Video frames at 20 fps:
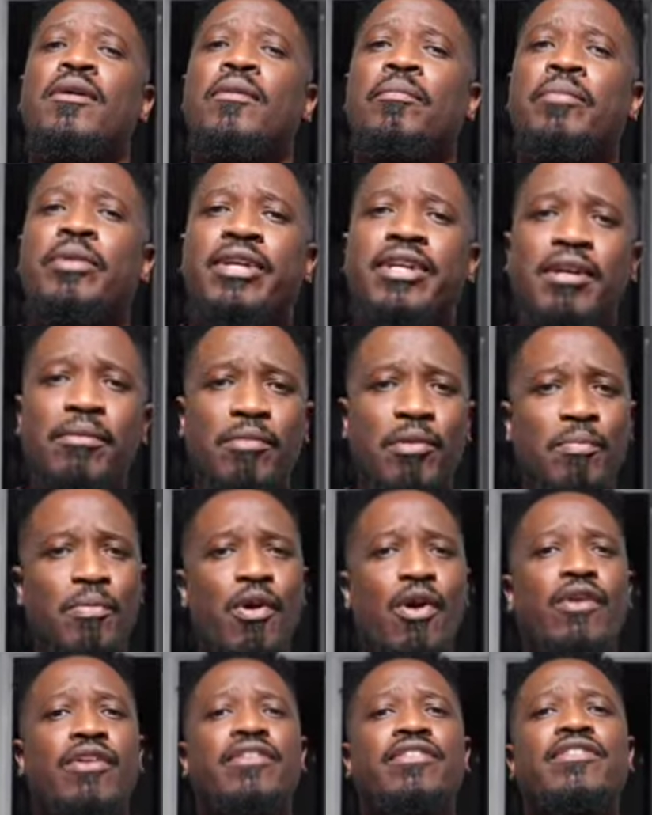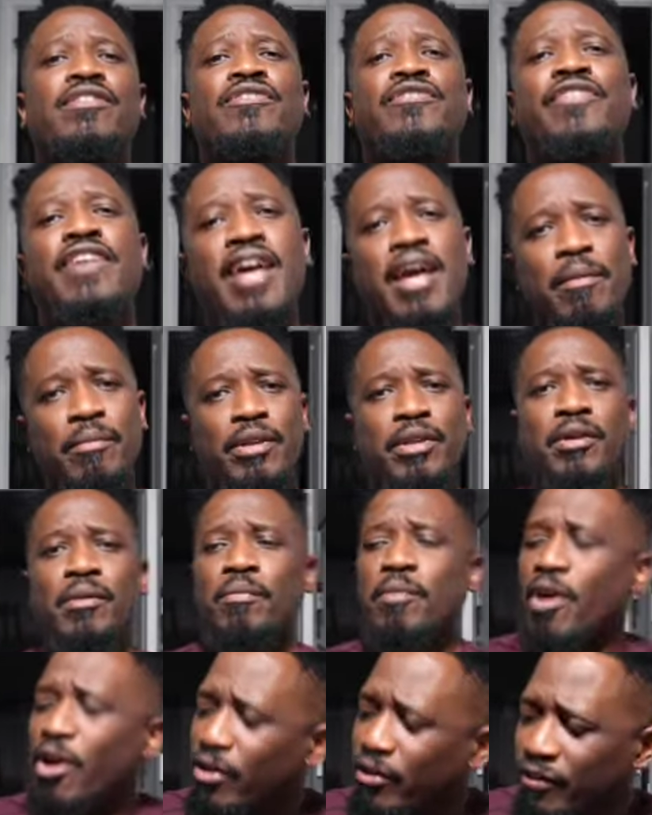become a part of the family, a
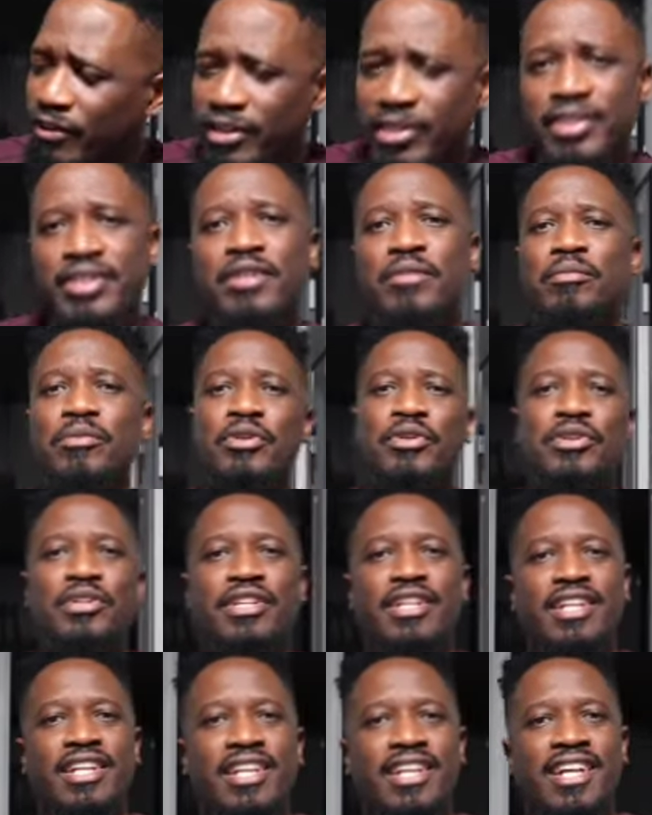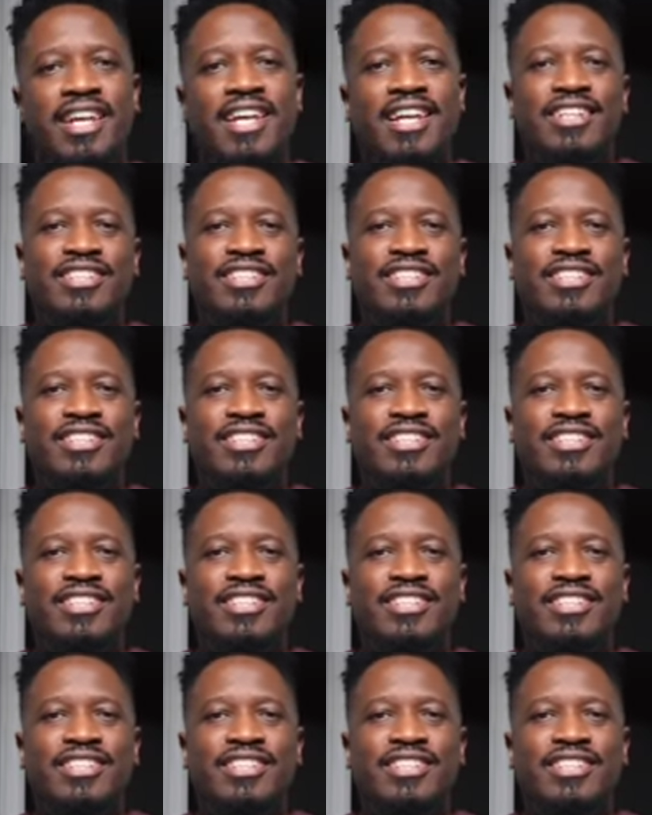part of the community.